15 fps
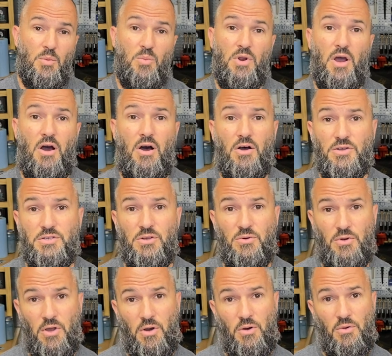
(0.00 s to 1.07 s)
but I also
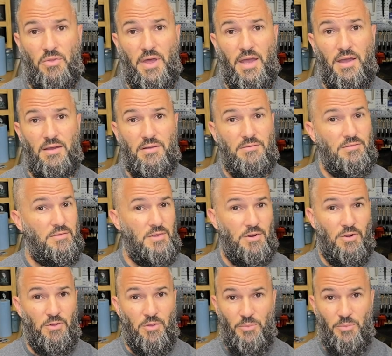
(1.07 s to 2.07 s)
know that, you know,